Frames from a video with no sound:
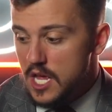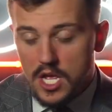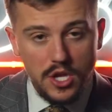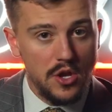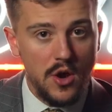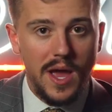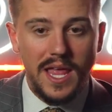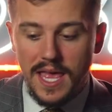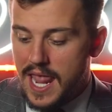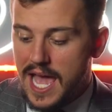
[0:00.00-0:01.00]

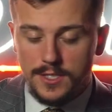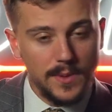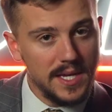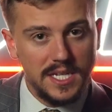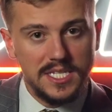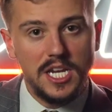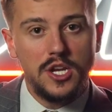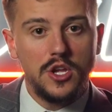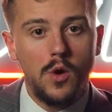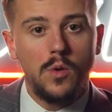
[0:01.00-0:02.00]
and as we can continue to
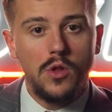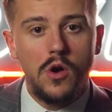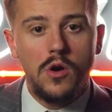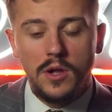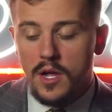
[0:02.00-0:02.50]
go along,